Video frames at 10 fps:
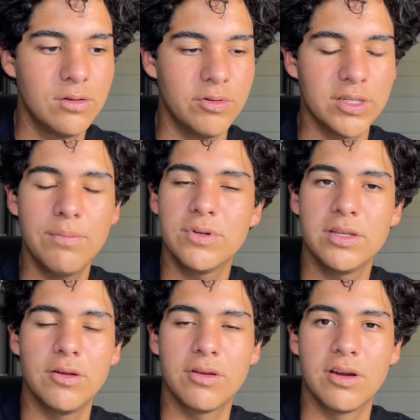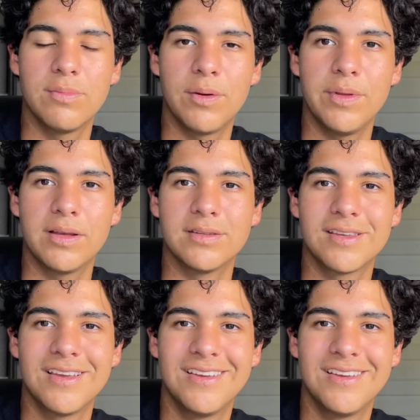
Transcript: which I personally don't care about because